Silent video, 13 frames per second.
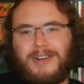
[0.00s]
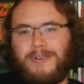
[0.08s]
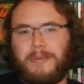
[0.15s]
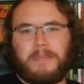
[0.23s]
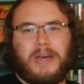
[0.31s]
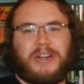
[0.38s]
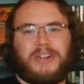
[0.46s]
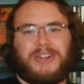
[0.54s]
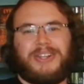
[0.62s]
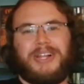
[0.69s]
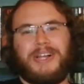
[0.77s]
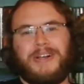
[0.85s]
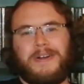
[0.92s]
rock or
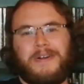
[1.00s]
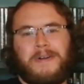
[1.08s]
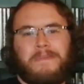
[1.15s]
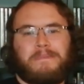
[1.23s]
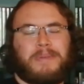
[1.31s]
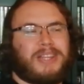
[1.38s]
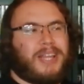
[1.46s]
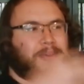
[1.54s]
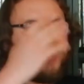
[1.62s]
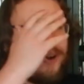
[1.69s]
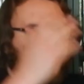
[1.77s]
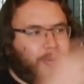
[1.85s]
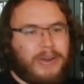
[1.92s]
metal,
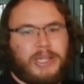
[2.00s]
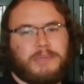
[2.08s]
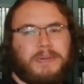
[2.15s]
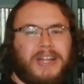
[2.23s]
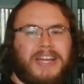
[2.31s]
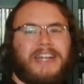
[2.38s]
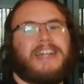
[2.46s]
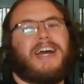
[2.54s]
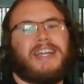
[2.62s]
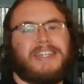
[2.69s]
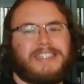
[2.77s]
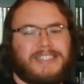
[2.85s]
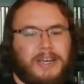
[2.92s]
but they would always play a
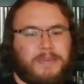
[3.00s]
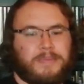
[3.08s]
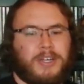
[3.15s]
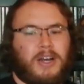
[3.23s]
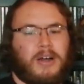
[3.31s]
90s